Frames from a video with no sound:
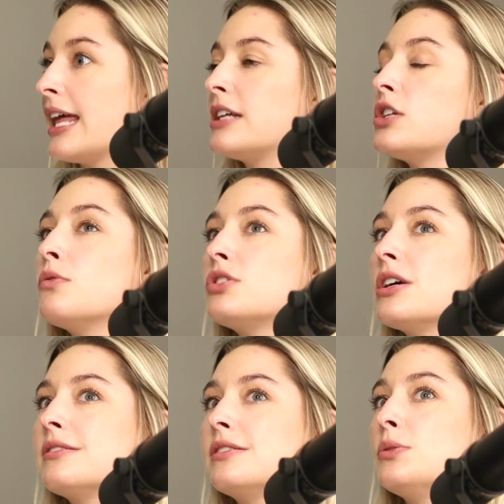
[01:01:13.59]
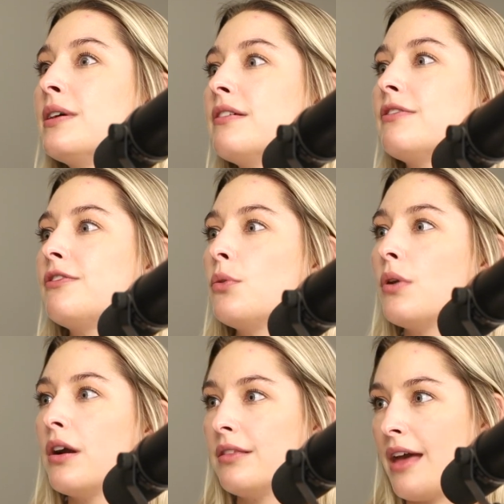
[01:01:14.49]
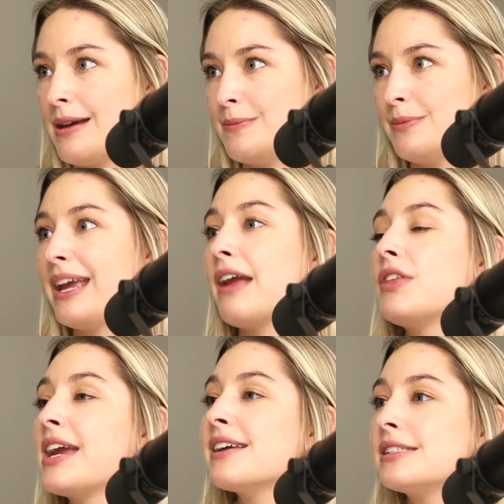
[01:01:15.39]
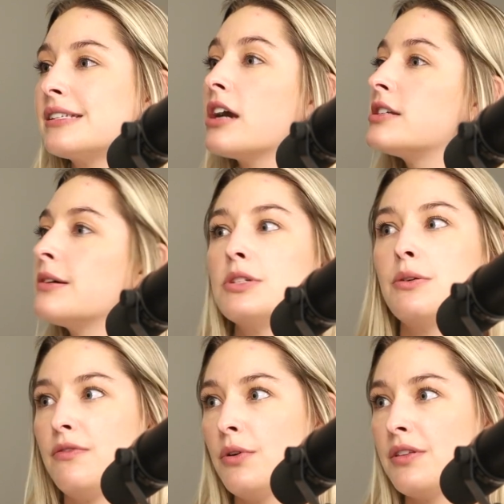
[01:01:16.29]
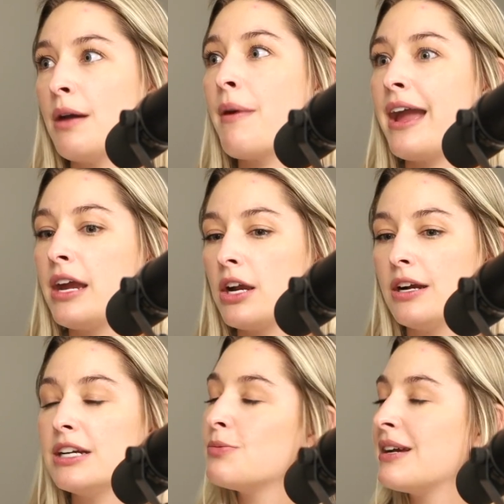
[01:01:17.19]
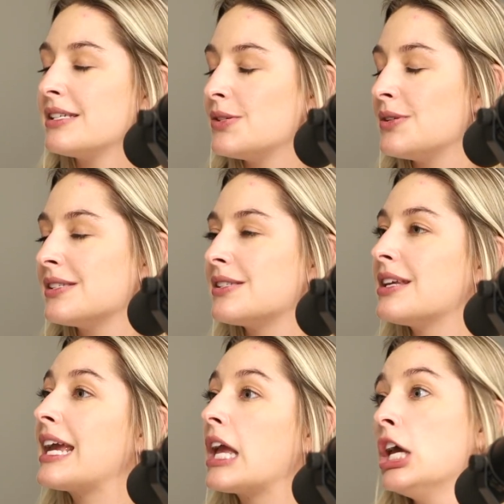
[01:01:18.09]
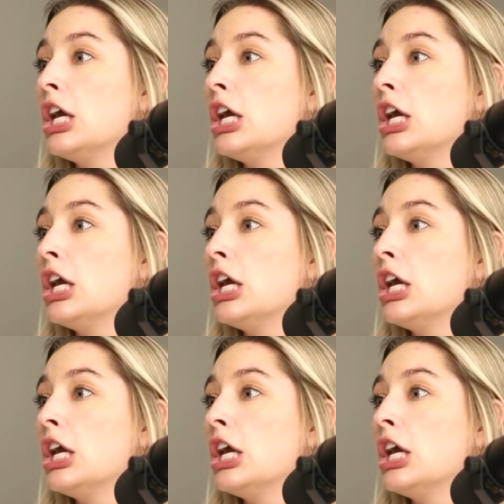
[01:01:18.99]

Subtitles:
Like don't just do it for them. Like if they get stuck, don't do it for them. I encourage my students to like